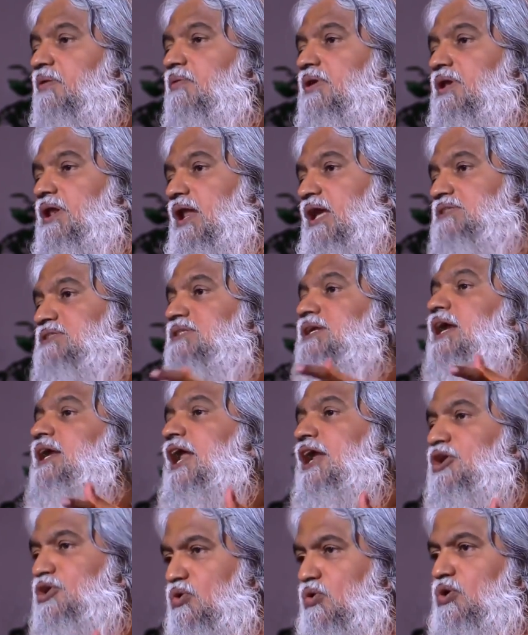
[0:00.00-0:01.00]
Last night I
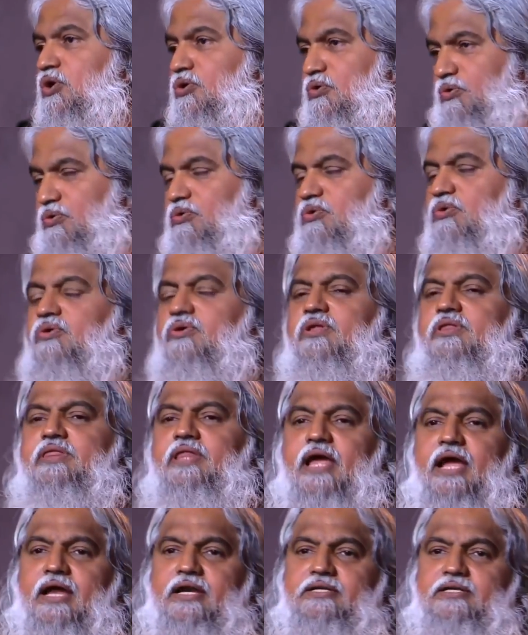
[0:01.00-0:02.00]
told you
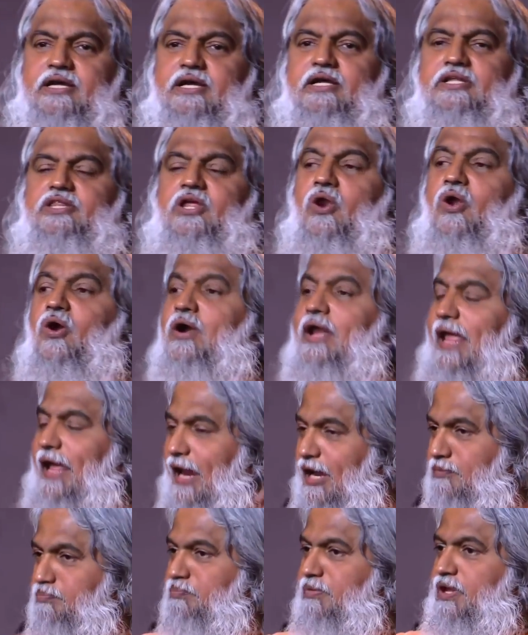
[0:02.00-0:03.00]
that the Lord
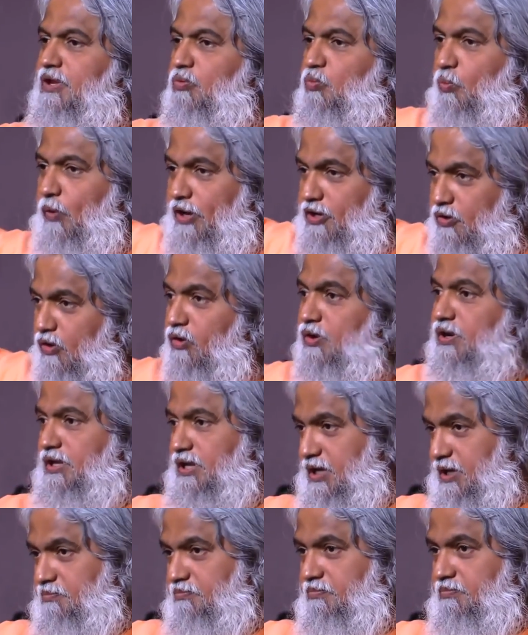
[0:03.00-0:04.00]
had me wait on
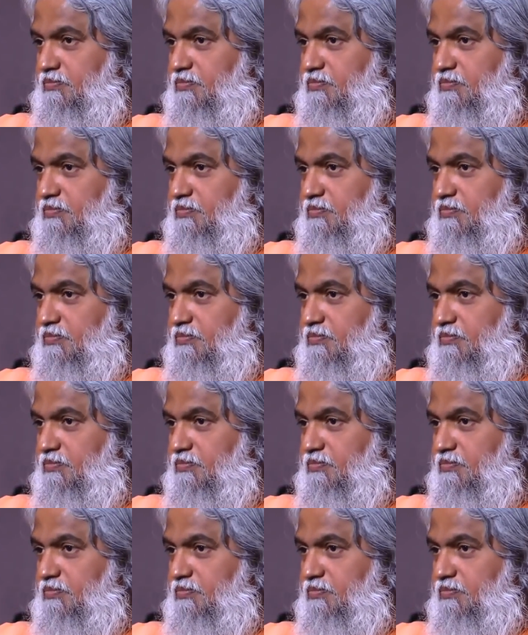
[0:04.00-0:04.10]
Him